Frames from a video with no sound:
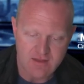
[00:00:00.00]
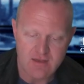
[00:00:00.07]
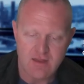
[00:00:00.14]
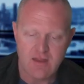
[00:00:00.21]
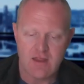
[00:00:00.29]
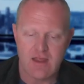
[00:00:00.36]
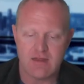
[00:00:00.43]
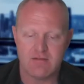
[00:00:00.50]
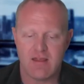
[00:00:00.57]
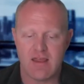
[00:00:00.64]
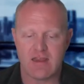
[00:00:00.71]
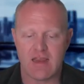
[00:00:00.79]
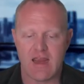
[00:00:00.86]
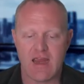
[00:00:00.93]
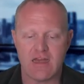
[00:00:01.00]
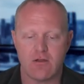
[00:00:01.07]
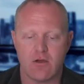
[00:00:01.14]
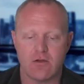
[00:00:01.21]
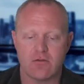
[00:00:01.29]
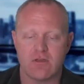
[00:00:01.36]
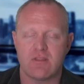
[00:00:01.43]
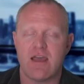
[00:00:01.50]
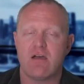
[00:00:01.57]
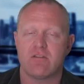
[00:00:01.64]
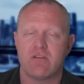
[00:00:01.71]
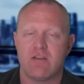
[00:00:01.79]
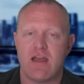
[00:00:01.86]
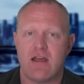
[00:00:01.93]
it and take
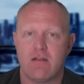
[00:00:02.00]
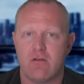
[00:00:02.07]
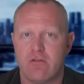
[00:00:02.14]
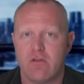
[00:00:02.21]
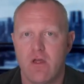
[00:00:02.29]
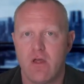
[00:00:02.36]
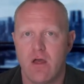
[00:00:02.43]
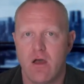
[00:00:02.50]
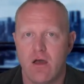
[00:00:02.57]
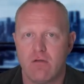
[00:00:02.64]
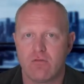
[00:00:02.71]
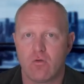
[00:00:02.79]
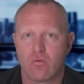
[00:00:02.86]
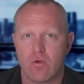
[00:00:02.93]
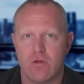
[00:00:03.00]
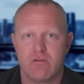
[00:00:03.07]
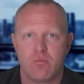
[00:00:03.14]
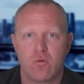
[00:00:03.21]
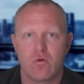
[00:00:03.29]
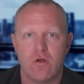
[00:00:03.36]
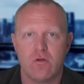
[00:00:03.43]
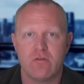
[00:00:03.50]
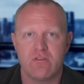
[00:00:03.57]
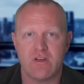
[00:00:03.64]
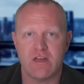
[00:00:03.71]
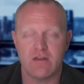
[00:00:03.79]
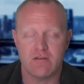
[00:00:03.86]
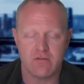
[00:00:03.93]
$800,000 of gross
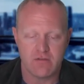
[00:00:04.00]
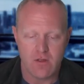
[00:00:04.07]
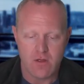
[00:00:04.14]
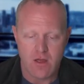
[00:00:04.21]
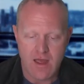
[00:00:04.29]
proceeds.